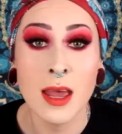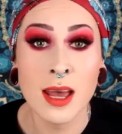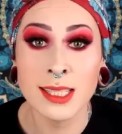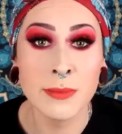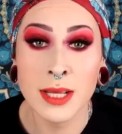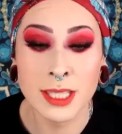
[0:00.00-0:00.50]

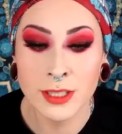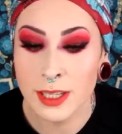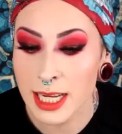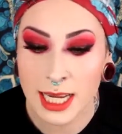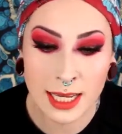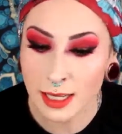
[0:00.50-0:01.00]
It's a
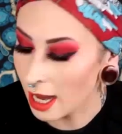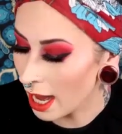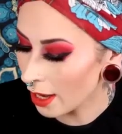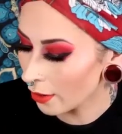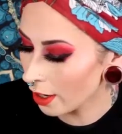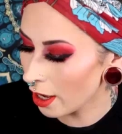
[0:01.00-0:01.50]
mystery,
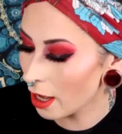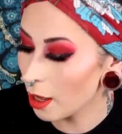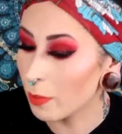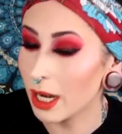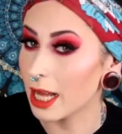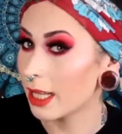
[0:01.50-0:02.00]
I don't
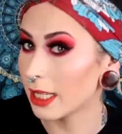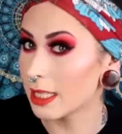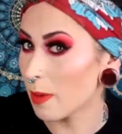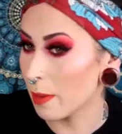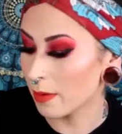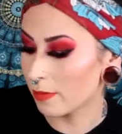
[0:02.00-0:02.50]
know, but I think
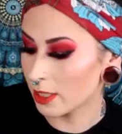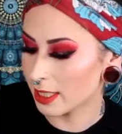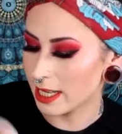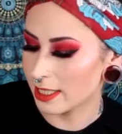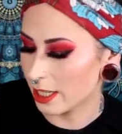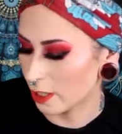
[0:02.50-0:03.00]
this might be full
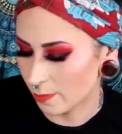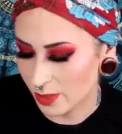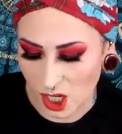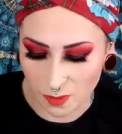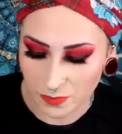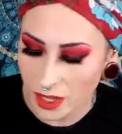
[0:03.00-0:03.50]
size too.
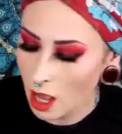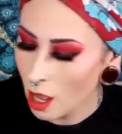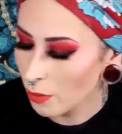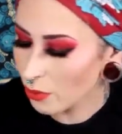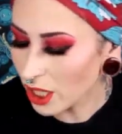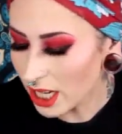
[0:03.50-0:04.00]
So
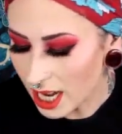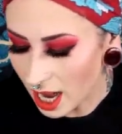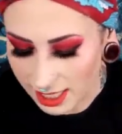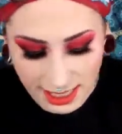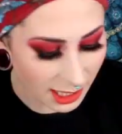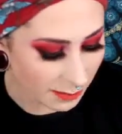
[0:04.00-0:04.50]
pretty
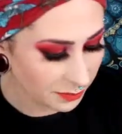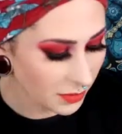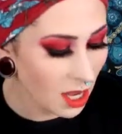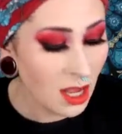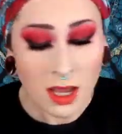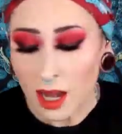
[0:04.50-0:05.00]
awesome.
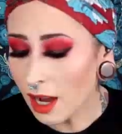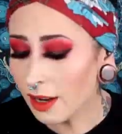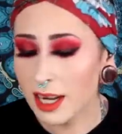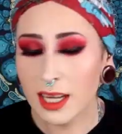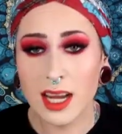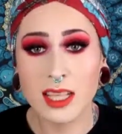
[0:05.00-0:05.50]
All
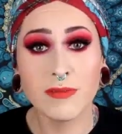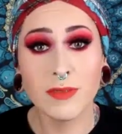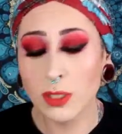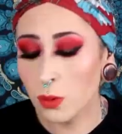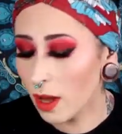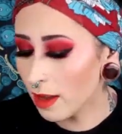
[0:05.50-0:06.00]
right guys,
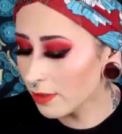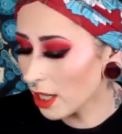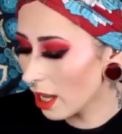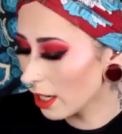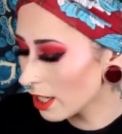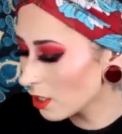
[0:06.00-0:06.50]
for
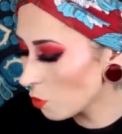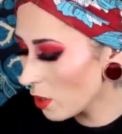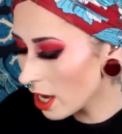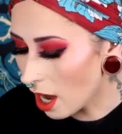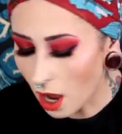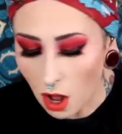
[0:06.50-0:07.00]
$12,
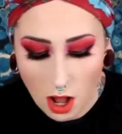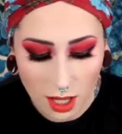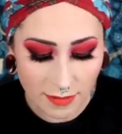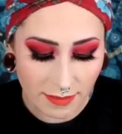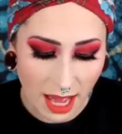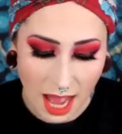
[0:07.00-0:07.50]
we got
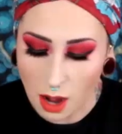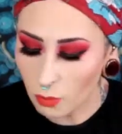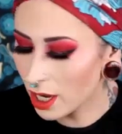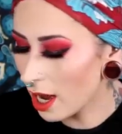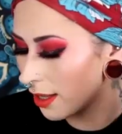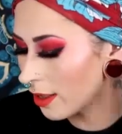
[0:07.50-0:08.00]
all of that.
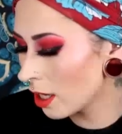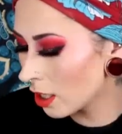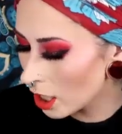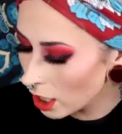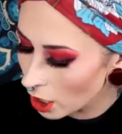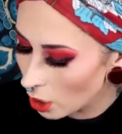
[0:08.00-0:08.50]
We got the
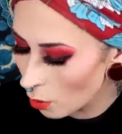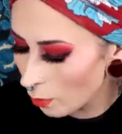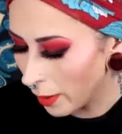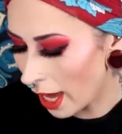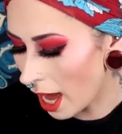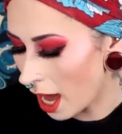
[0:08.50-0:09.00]

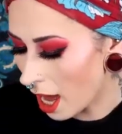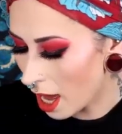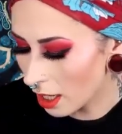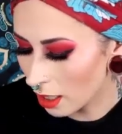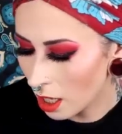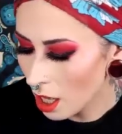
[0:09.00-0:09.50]
cute
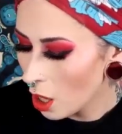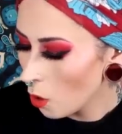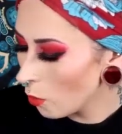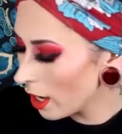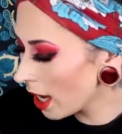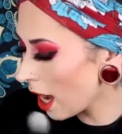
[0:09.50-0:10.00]
bag,
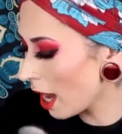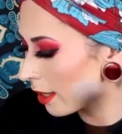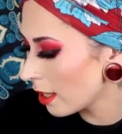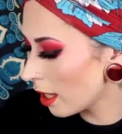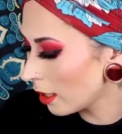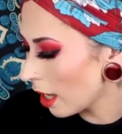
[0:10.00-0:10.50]
we
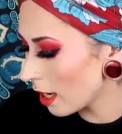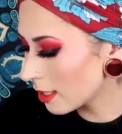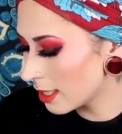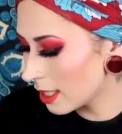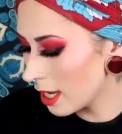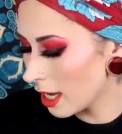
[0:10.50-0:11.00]
got the
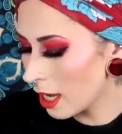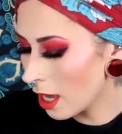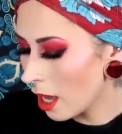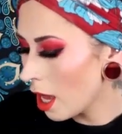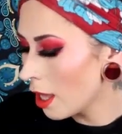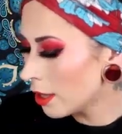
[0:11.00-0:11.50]

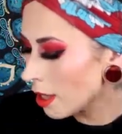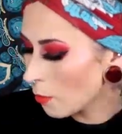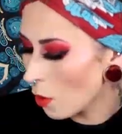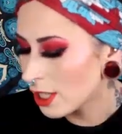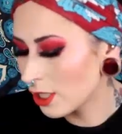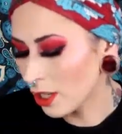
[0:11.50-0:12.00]
Luxie, the
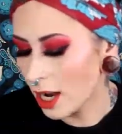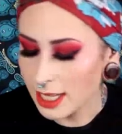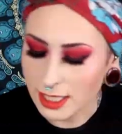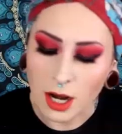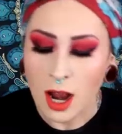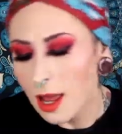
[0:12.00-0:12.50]

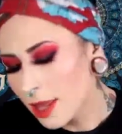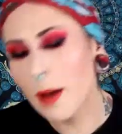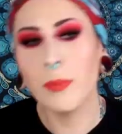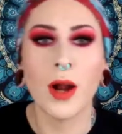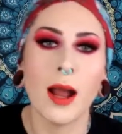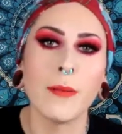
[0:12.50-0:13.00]
moisturizer,
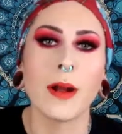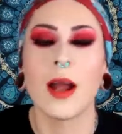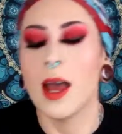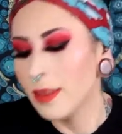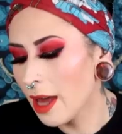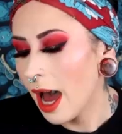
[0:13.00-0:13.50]
the primer,
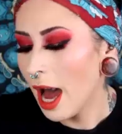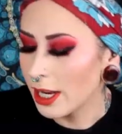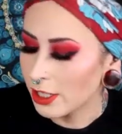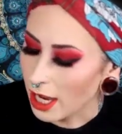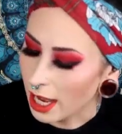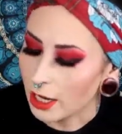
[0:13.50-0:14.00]
the
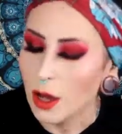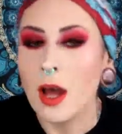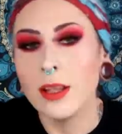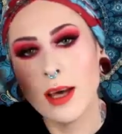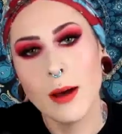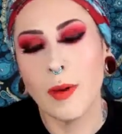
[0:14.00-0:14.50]
eyeshadow,
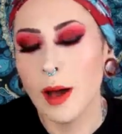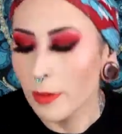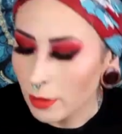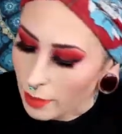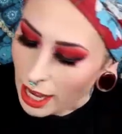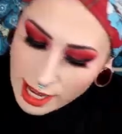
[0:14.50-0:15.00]
the
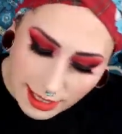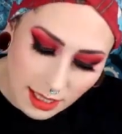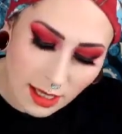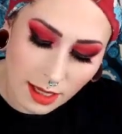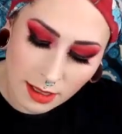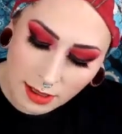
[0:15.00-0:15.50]
bubble
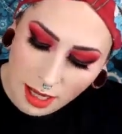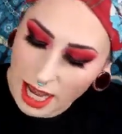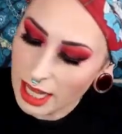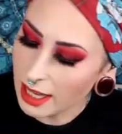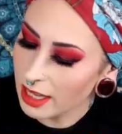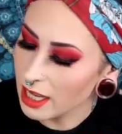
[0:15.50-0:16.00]
mask,
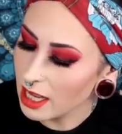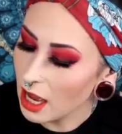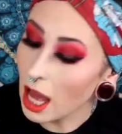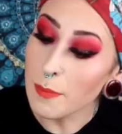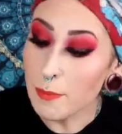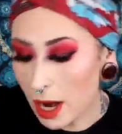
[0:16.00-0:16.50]
and then the
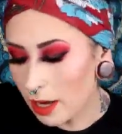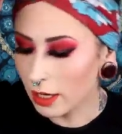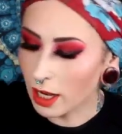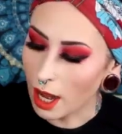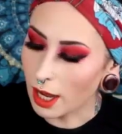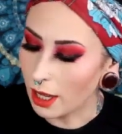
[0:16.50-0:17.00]

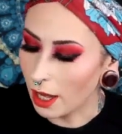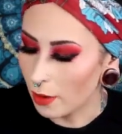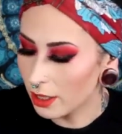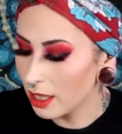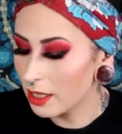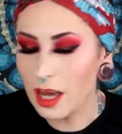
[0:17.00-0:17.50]

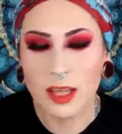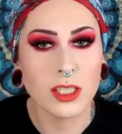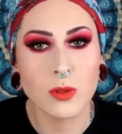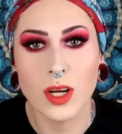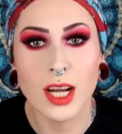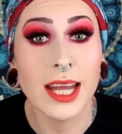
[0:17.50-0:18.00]
Americano, and then the
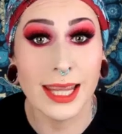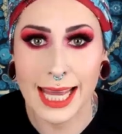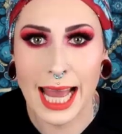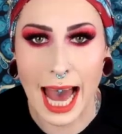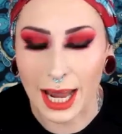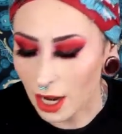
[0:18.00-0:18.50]
others were
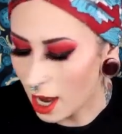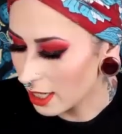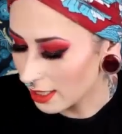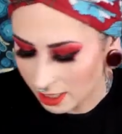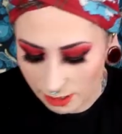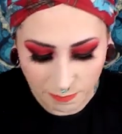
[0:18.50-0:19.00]
the
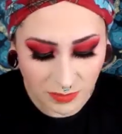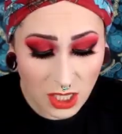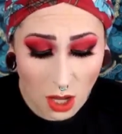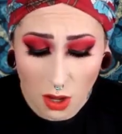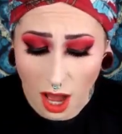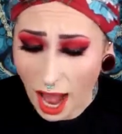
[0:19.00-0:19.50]
add-ons.
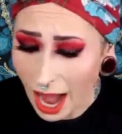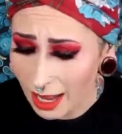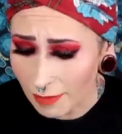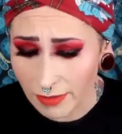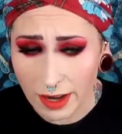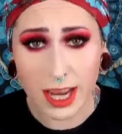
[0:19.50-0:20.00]
So I
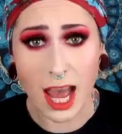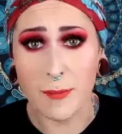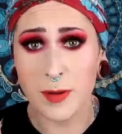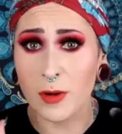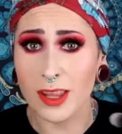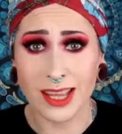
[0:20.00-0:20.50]
am very
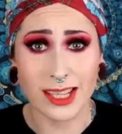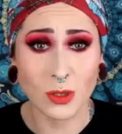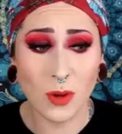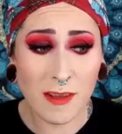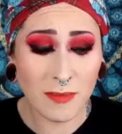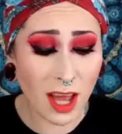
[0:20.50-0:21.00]
happy with this.
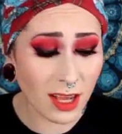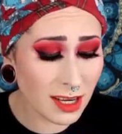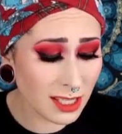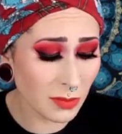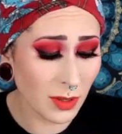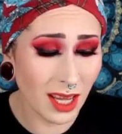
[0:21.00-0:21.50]

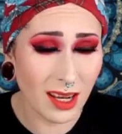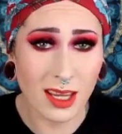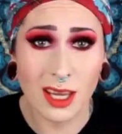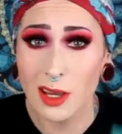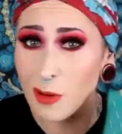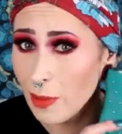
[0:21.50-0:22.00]
$12, we get a
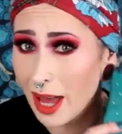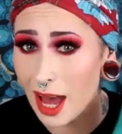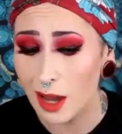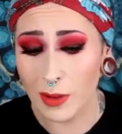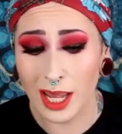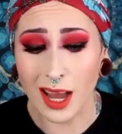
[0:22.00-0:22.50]
cute
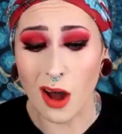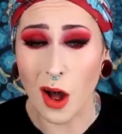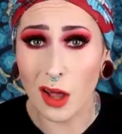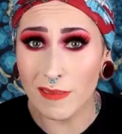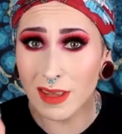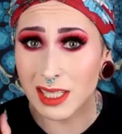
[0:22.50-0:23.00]
bag, we get
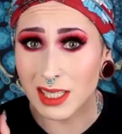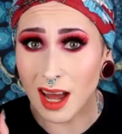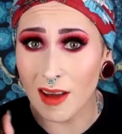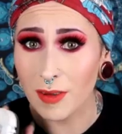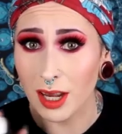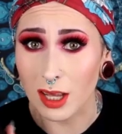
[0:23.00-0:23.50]
all of this
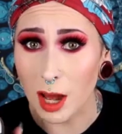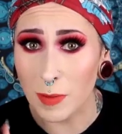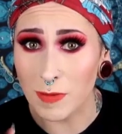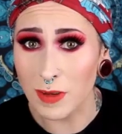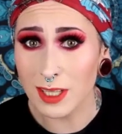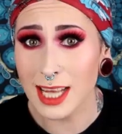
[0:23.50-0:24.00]
stuff, get a
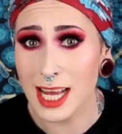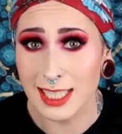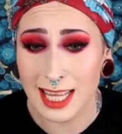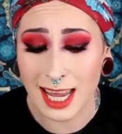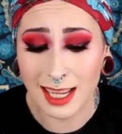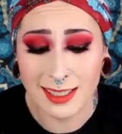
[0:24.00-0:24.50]
couple full size
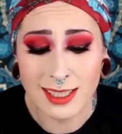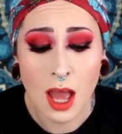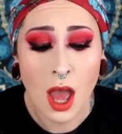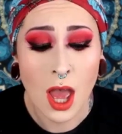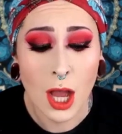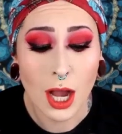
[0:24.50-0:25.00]
things.
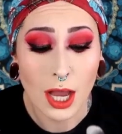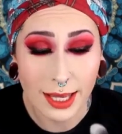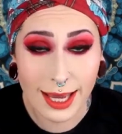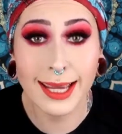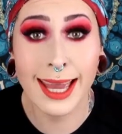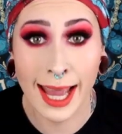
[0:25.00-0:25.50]

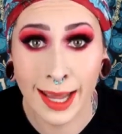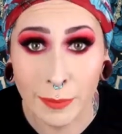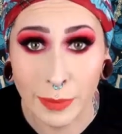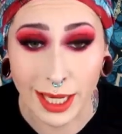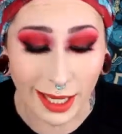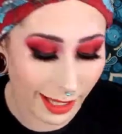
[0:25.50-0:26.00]
You
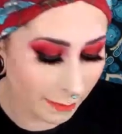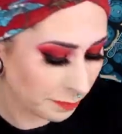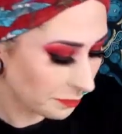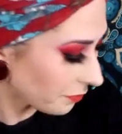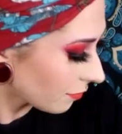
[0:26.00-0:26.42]
can't beat it.